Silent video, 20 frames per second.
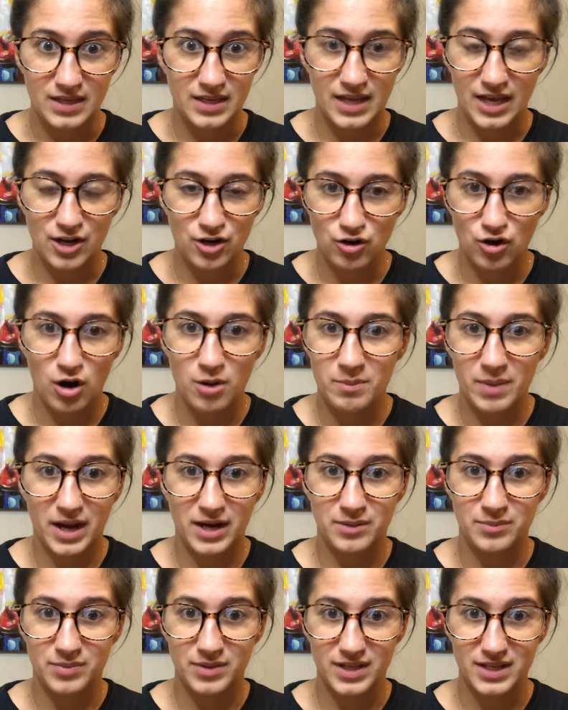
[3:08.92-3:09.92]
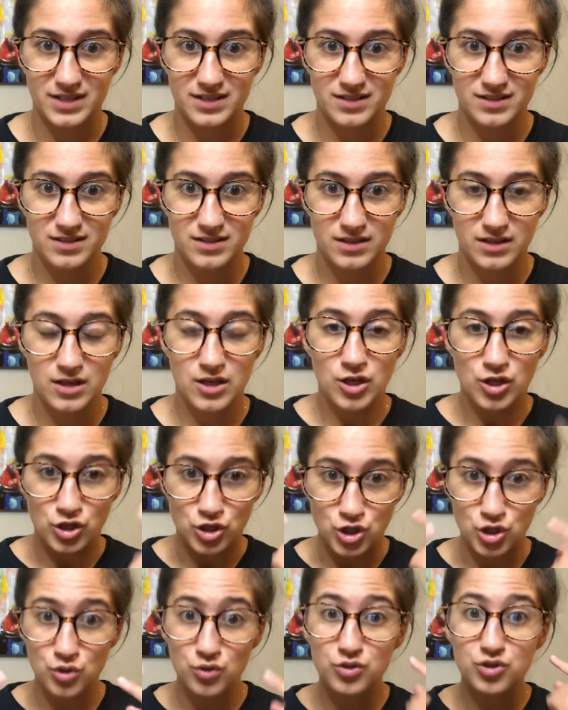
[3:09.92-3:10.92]
get her arm back in place?
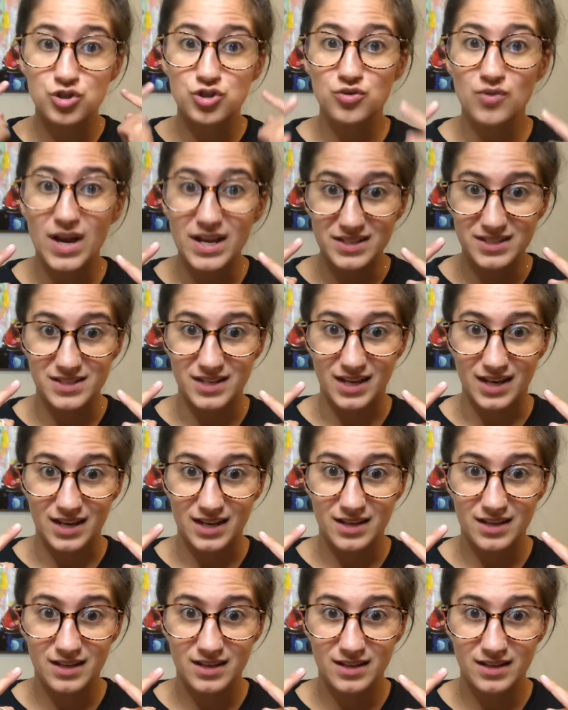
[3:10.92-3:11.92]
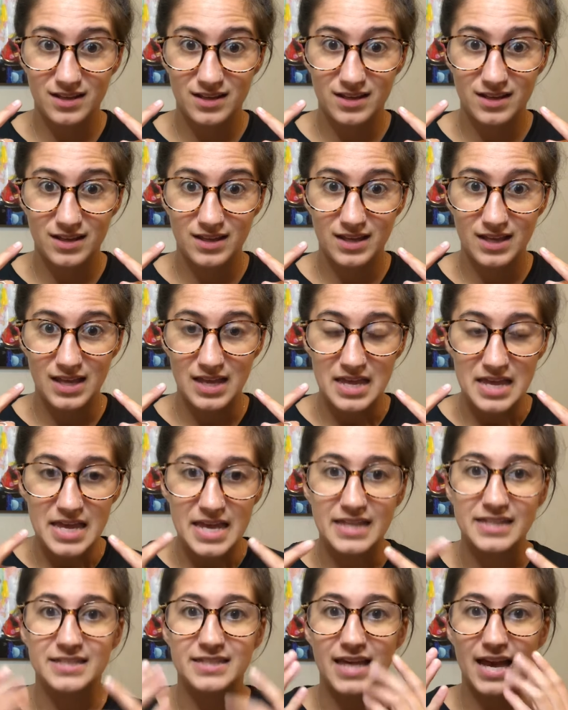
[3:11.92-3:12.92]
You stressing,
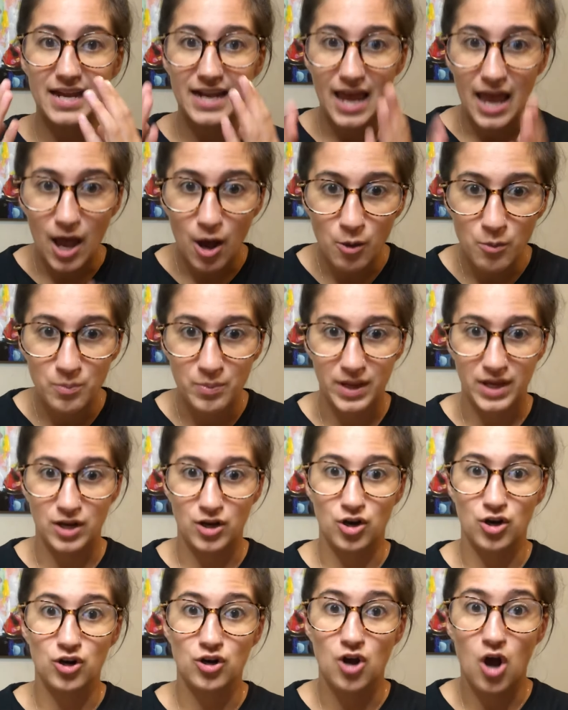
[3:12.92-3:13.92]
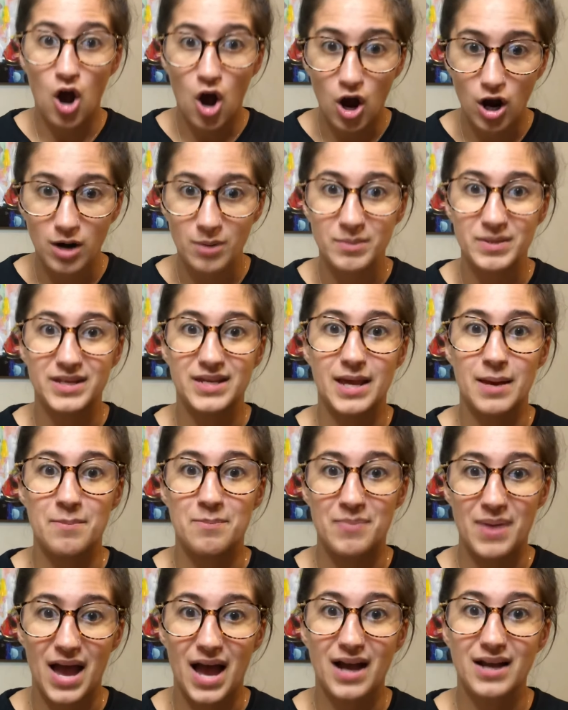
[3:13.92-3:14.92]
is that helping her arm
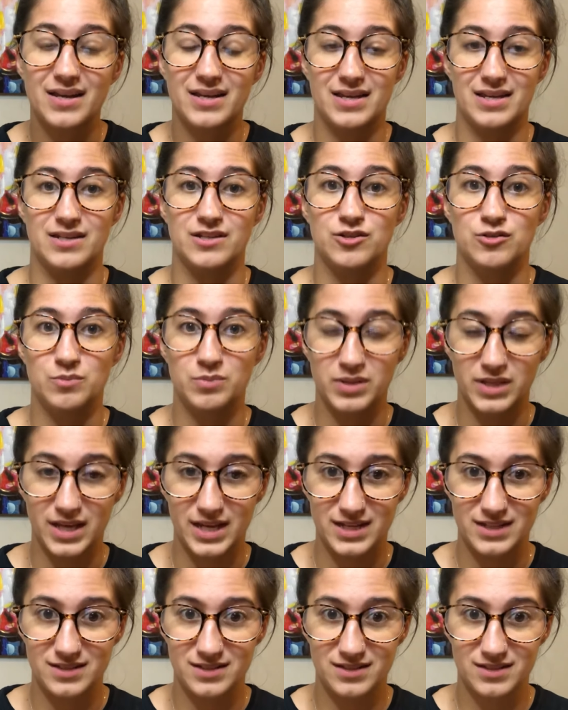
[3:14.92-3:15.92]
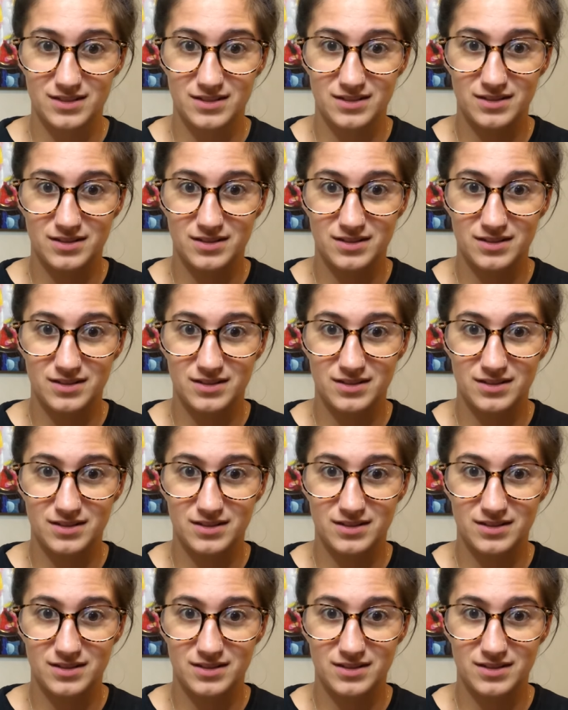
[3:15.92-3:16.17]
get back into place?